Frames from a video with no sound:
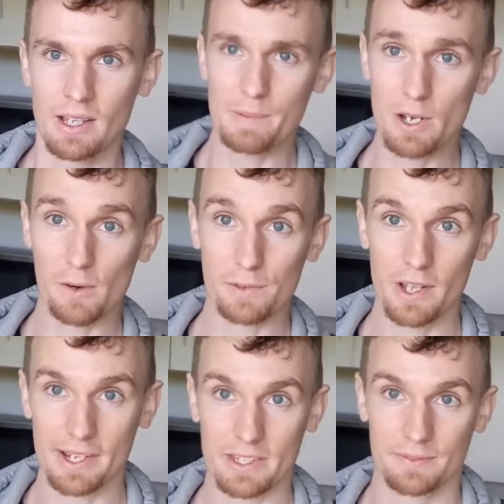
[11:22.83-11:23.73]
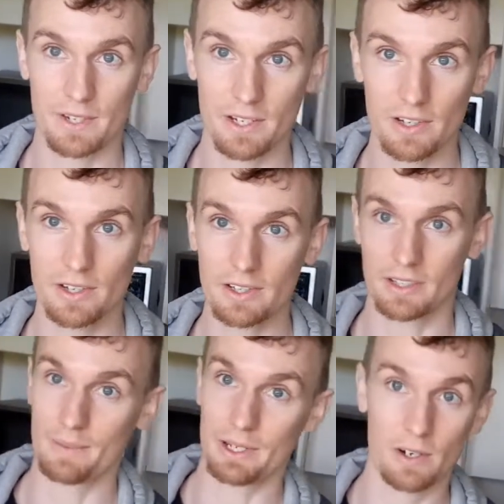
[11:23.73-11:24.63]
Let me know if you like this video.
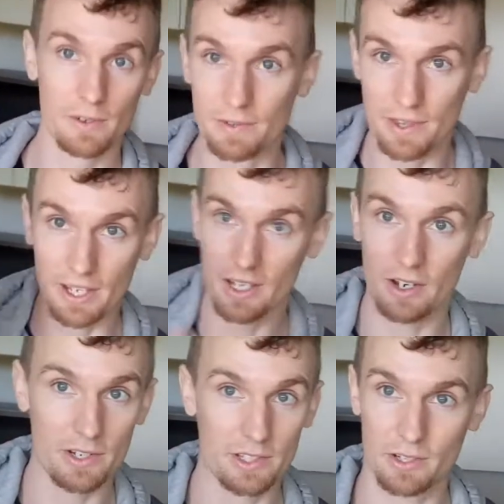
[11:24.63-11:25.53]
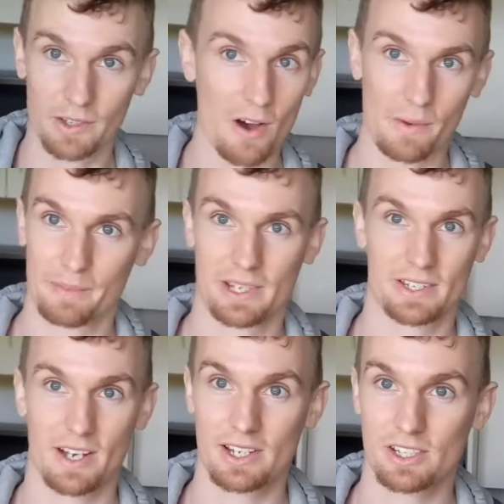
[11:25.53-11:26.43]
Let me know if you think it goes too long,
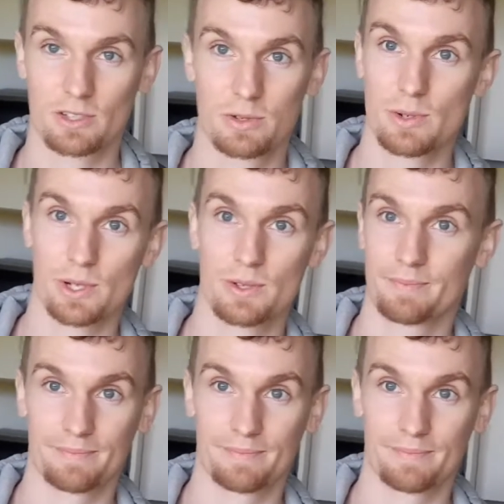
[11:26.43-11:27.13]
because I just talk